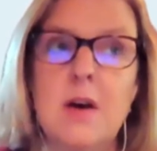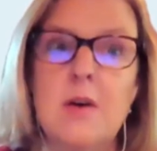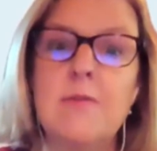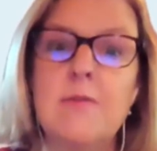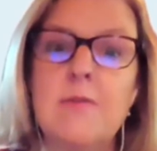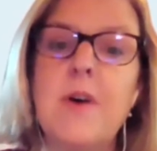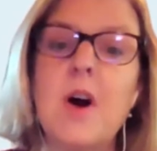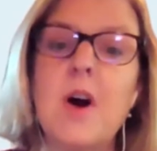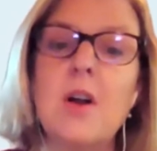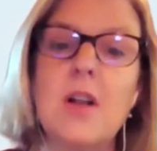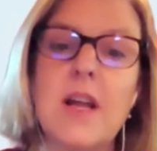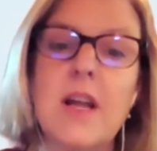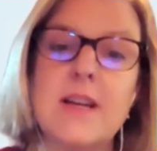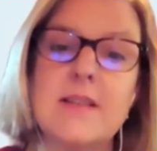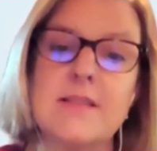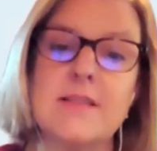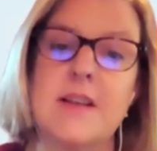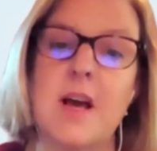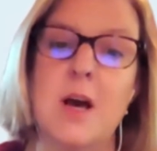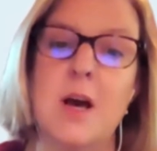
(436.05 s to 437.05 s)
Far
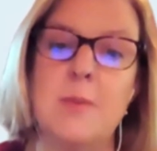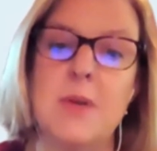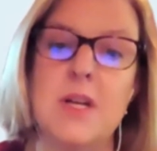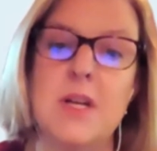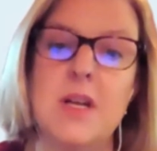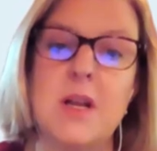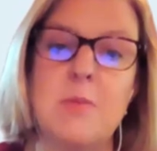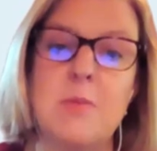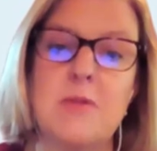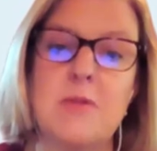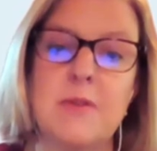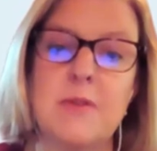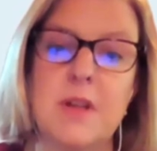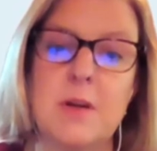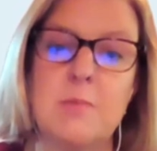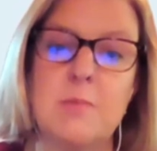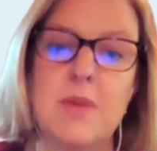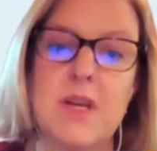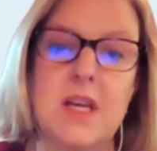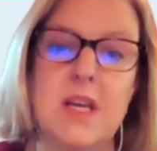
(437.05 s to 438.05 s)
less common in
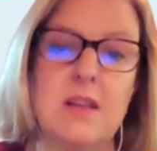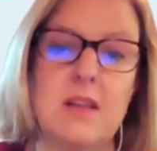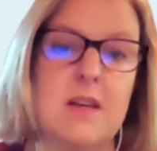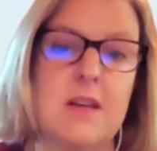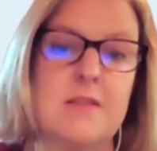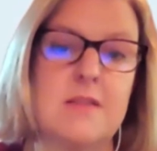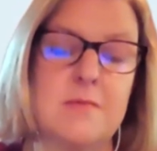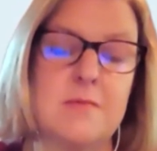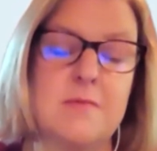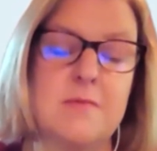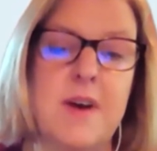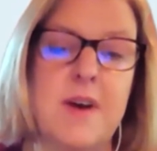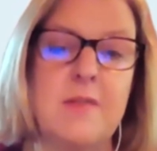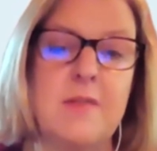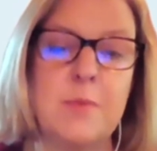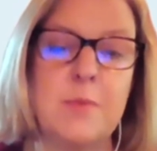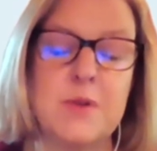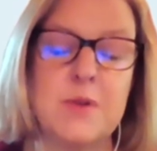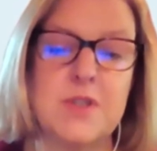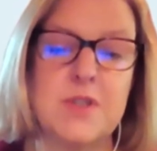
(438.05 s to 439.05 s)
hemophilia B, less than
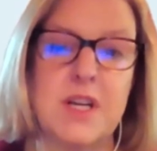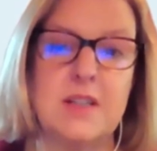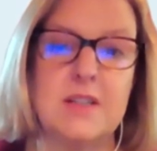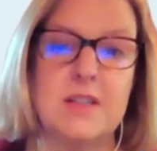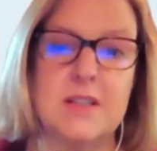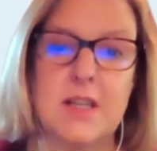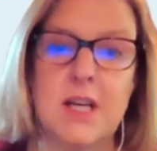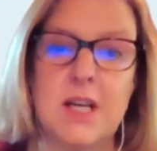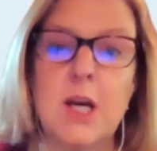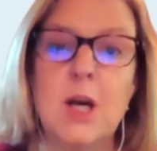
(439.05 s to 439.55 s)
5%.